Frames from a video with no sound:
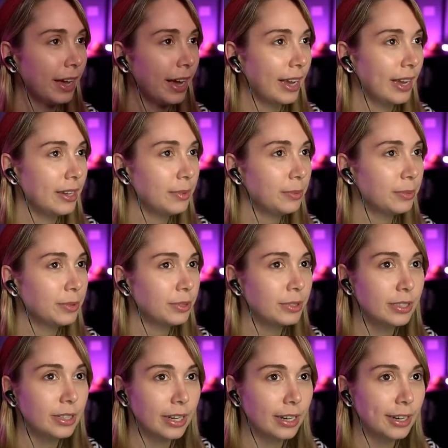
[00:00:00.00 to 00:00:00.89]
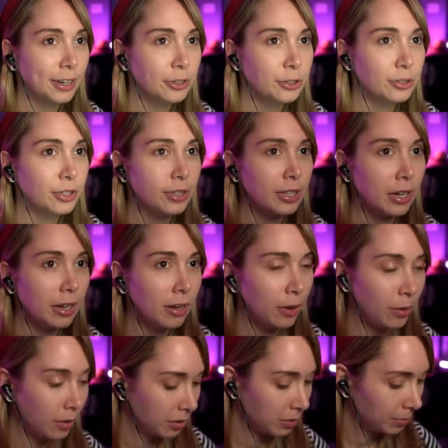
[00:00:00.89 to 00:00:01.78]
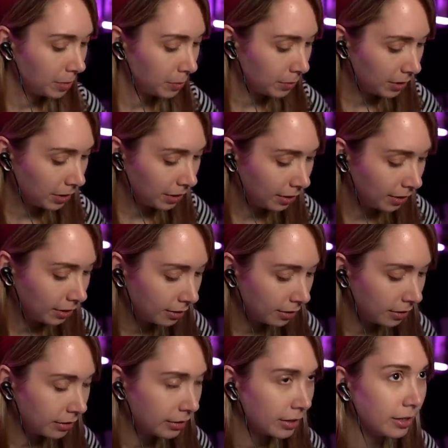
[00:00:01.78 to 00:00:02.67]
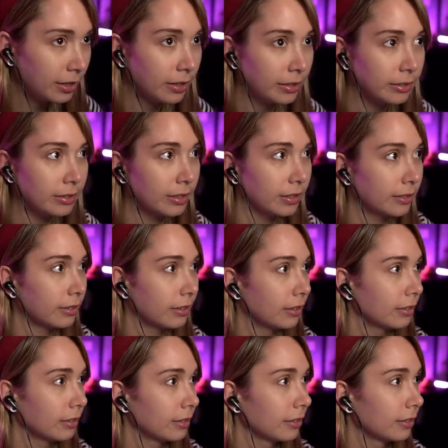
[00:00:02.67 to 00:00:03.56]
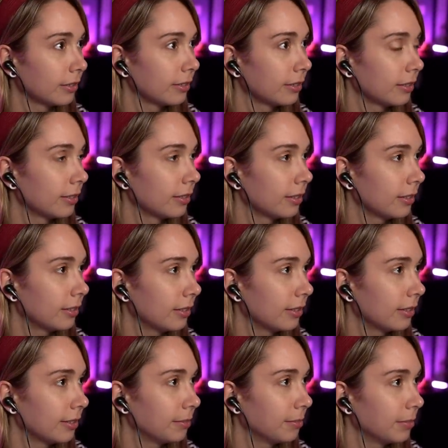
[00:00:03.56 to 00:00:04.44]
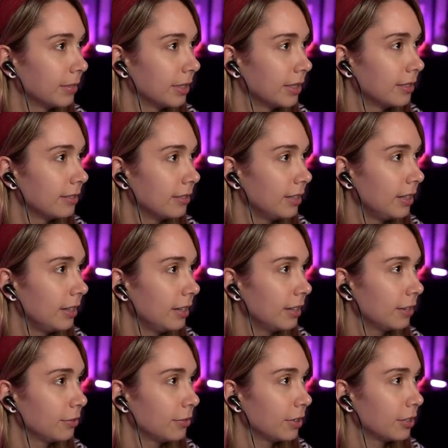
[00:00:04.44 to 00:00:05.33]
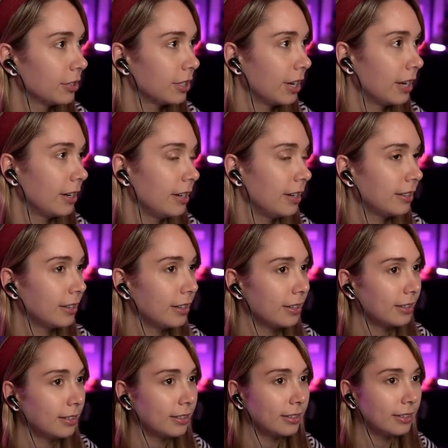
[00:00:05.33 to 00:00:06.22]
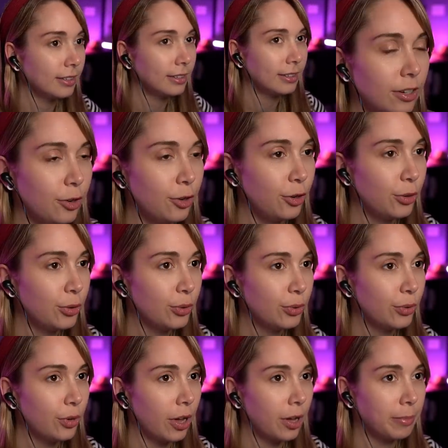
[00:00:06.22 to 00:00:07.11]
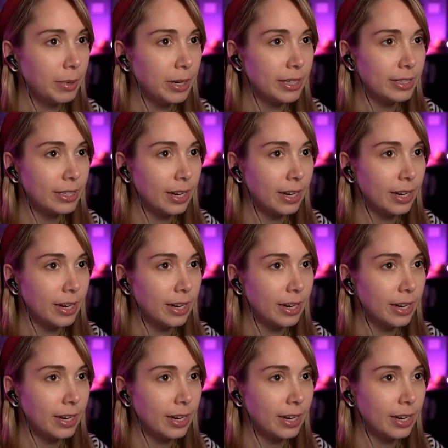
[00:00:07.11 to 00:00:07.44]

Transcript: I will actually go out of my way and log in on TikTok and see if there's anything new on my